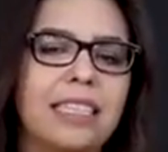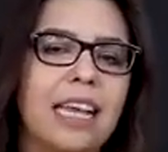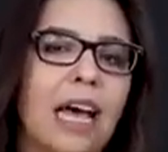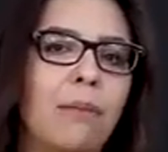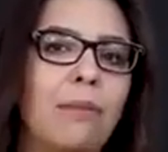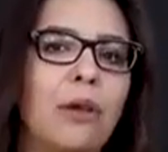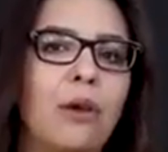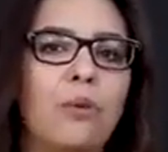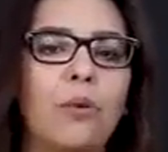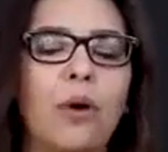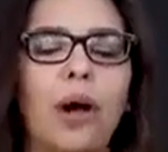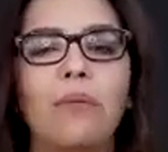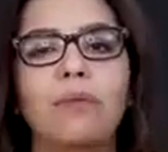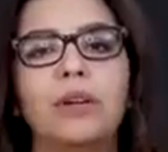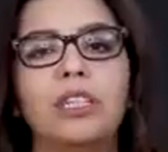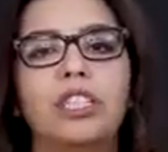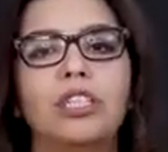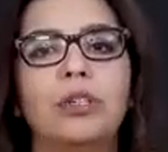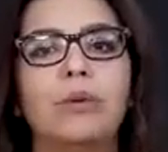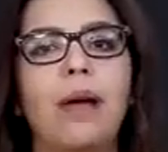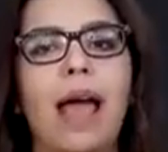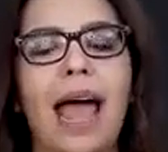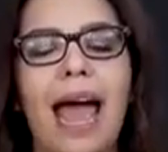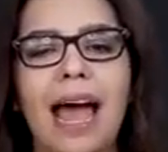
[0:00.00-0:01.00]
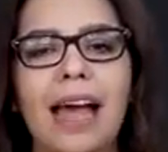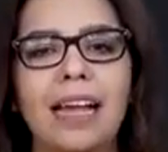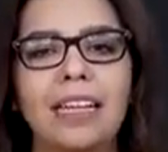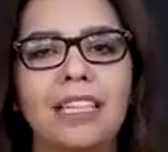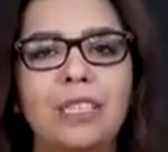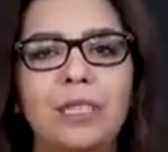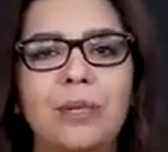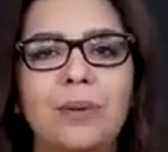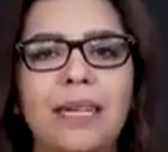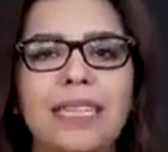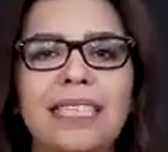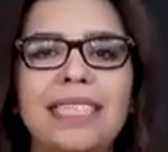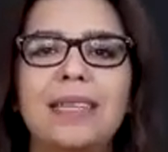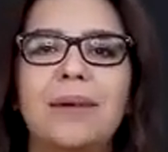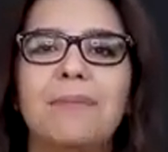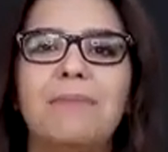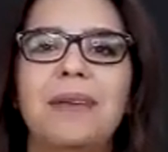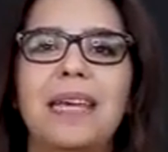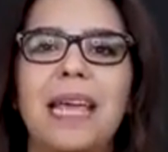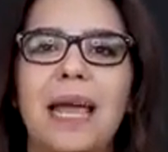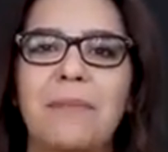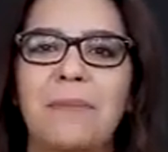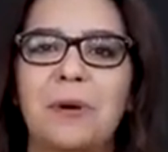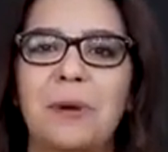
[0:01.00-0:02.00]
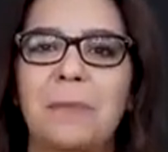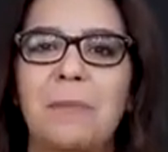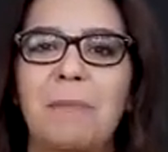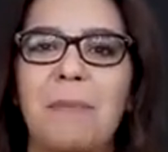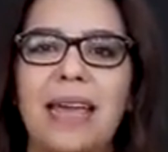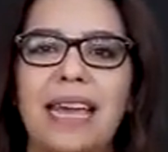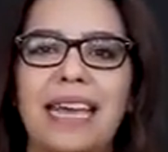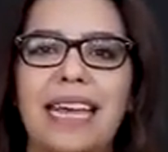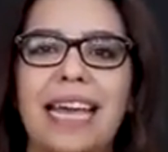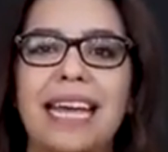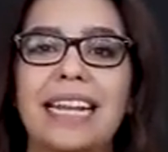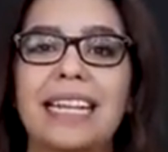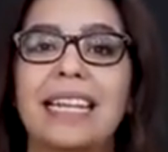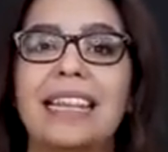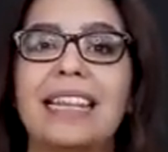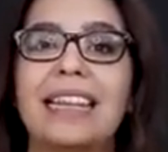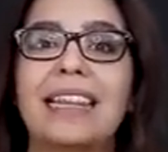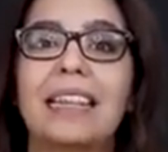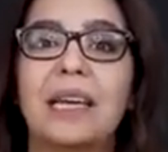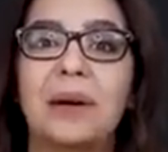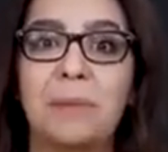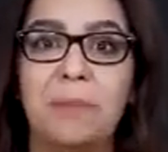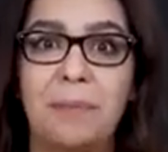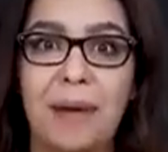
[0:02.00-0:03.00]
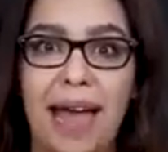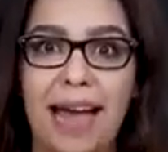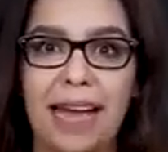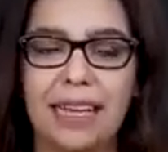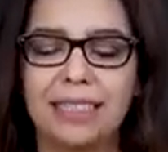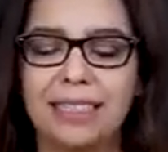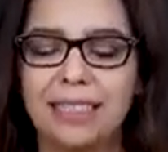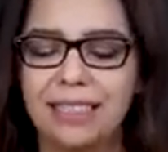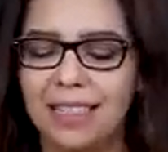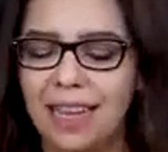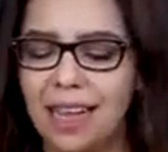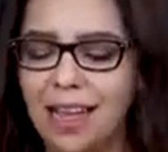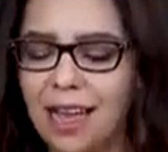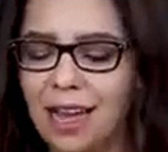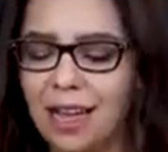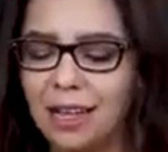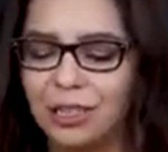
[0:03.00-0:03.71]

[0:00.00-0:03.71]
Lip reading: Tell me what would you add to it to be able to make it the best.